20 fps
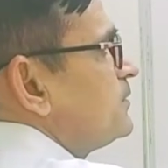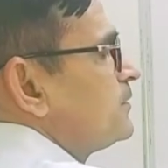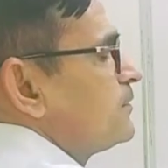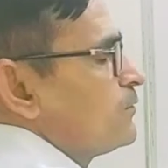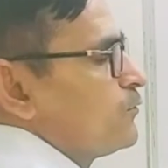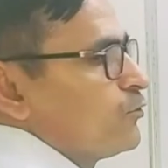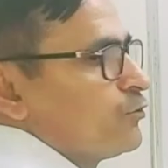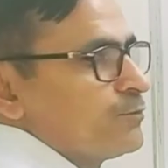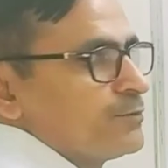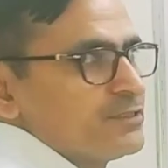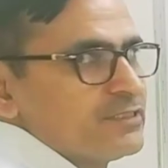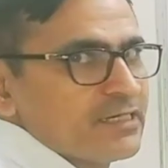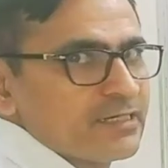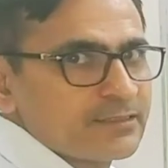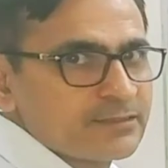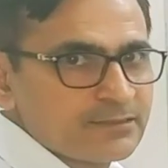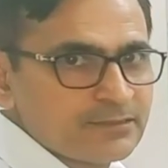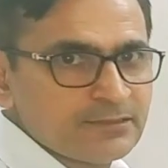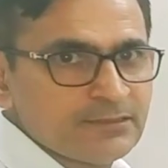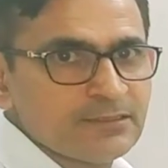is
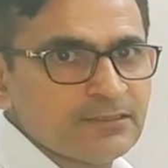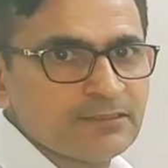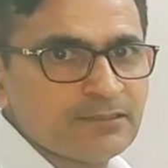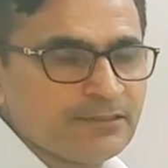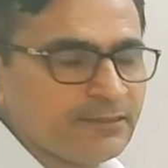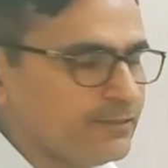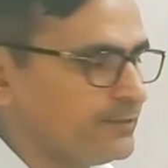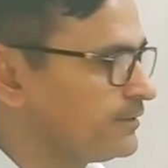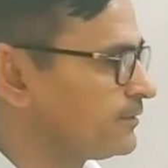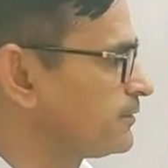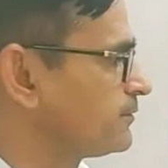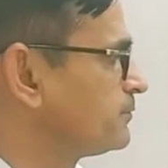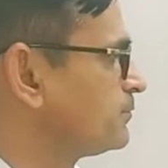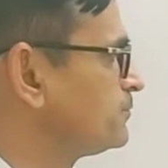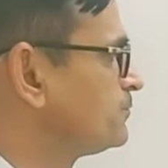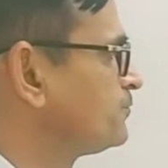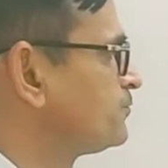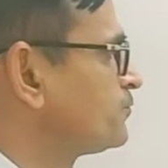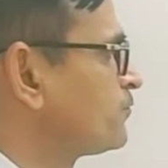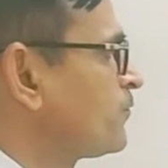object here.
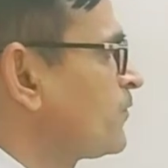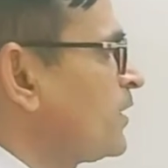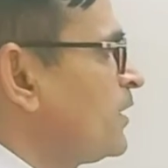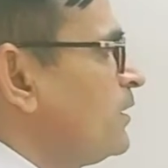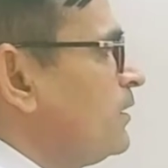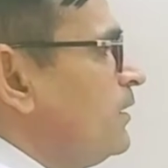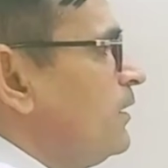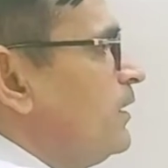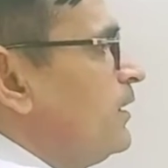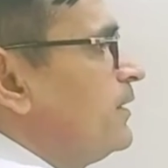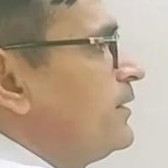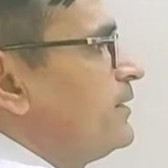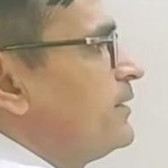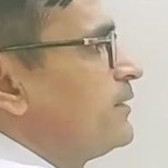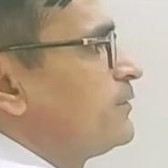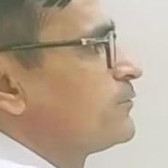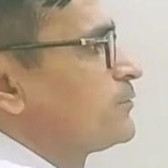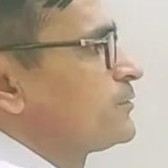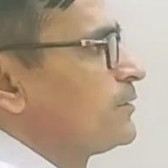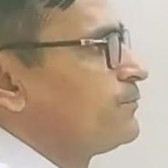I
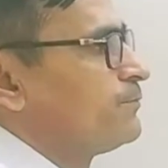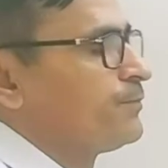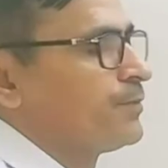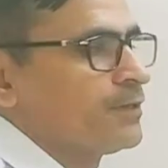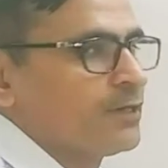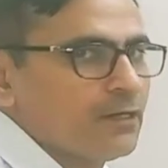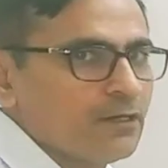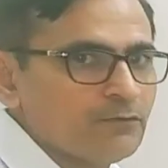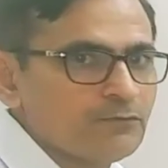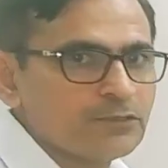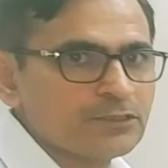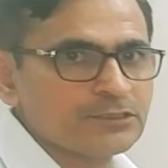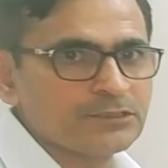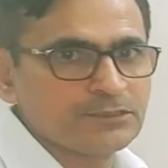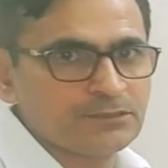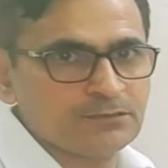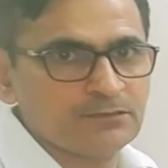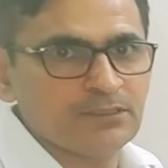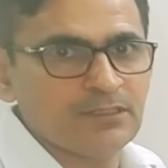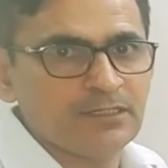have some
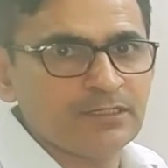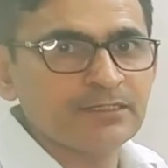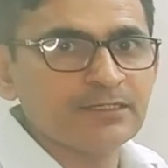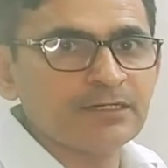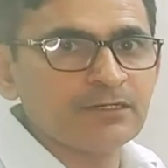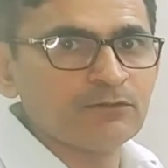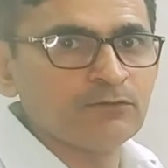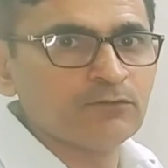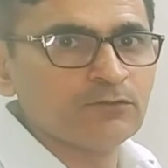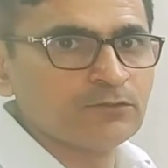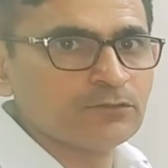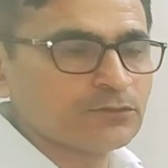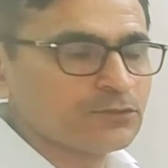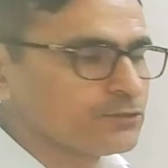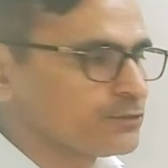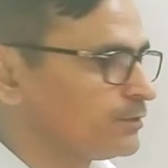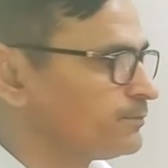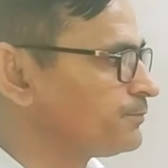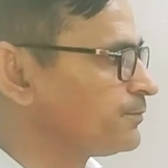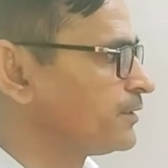flowers. I have
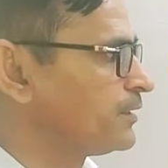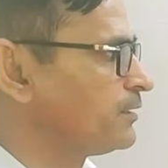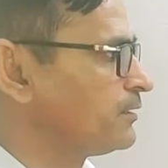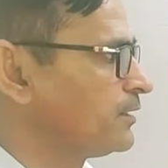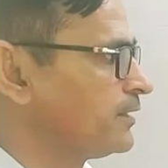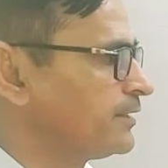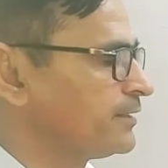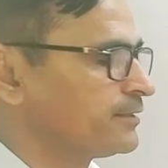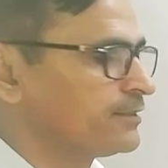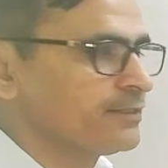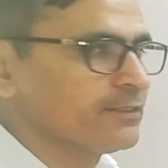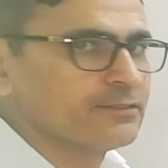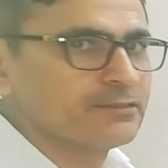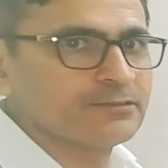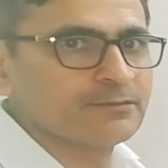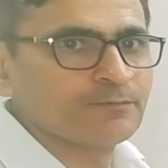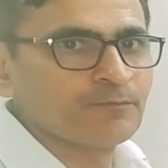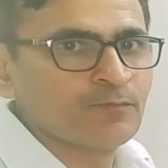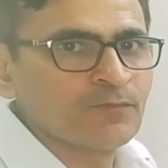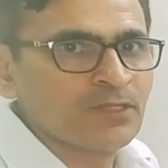some flowers. Like
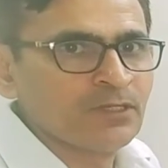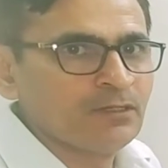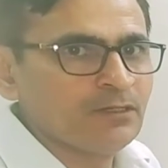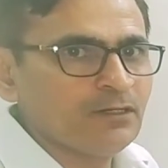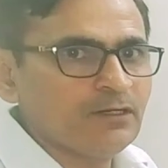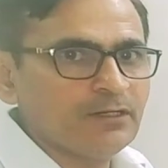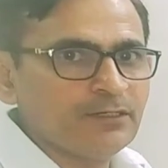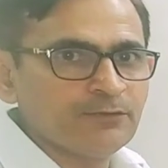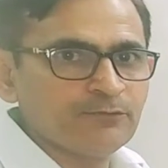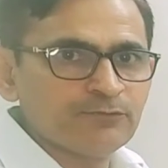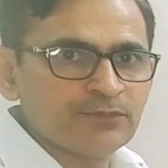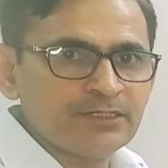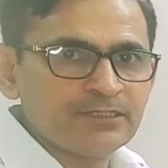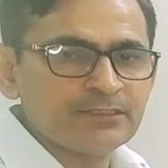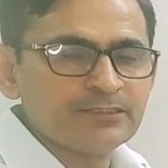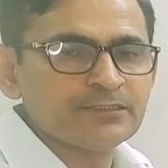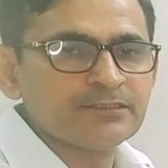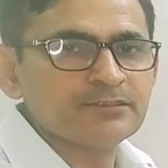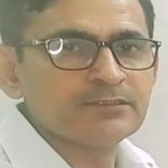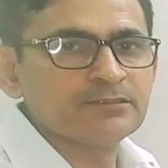as I
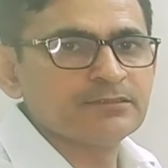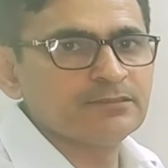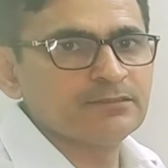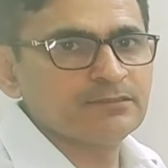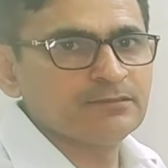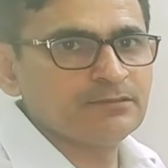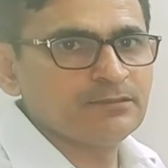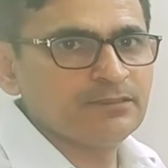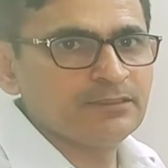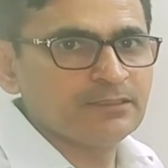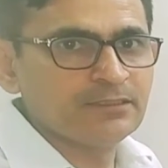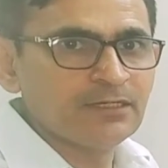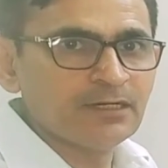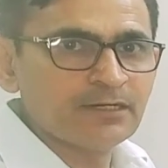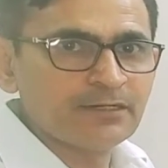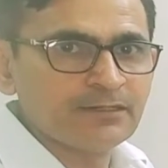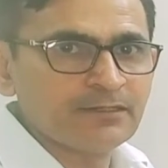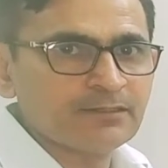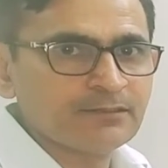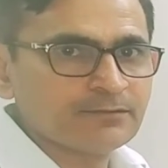went in a
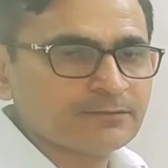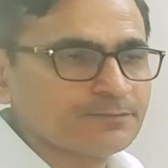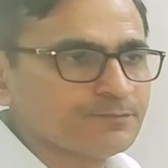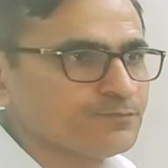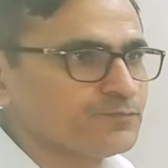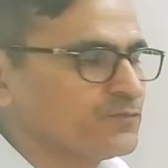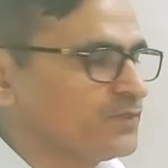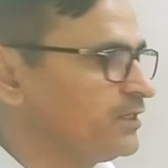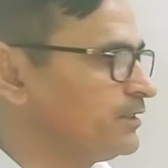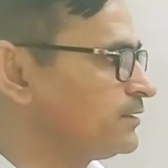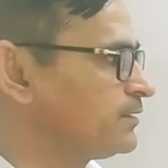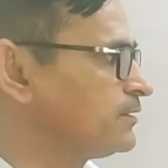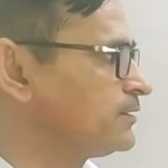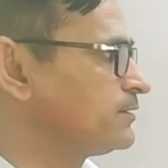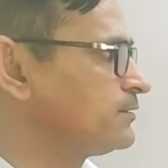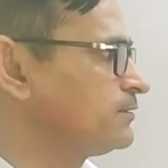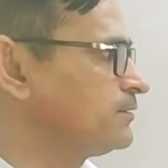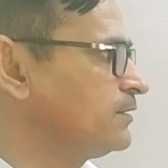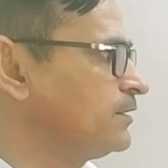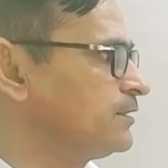garden
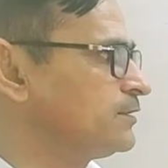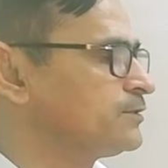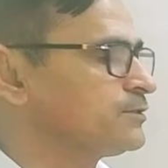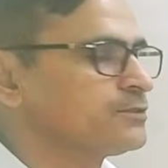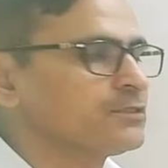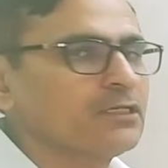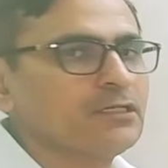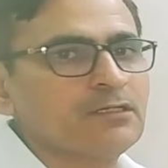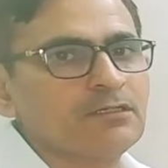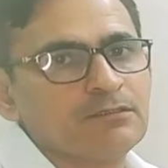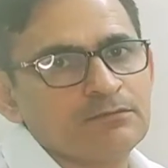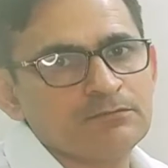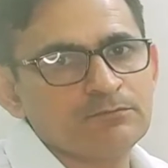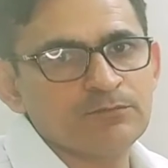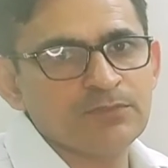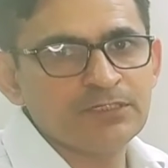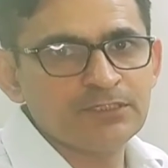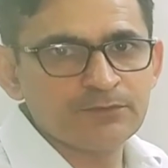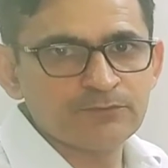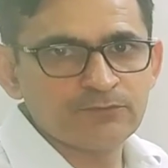and I saw
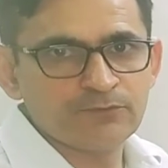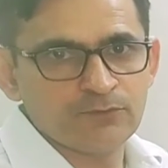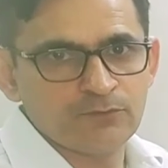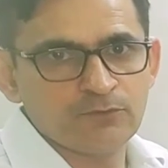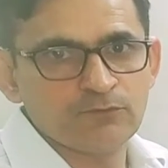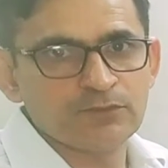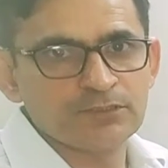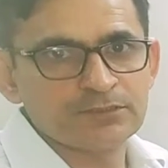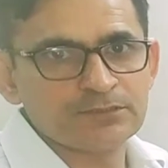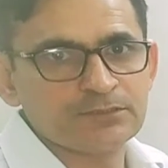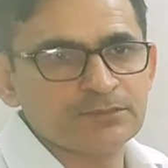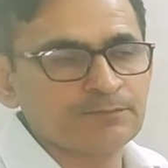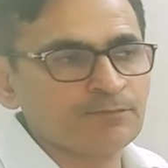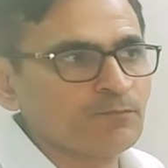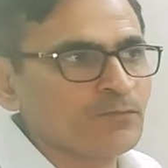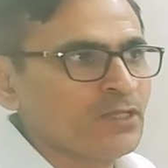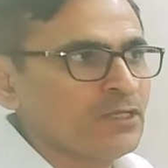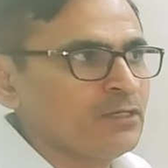many flowers,